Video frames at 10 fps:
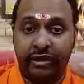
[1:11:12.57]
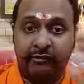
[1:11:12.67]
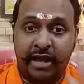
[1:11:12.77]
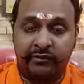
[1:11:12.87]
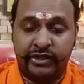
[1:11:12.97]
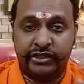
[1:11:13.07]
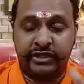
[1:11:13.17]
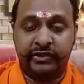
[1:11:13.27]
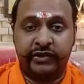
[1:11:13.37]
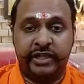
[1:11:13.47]
evaluation
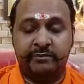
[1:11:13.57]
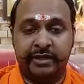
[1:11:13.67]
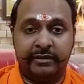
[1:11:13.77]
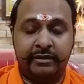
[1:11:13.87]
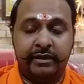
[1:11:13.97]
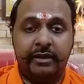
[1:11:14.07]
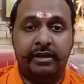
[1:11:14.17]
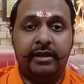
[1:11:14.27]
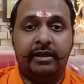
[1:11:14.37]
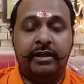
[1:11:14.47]
and treatment.
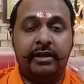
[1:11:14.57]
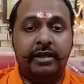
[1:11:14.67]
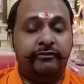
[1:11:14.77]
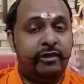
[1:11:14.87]
If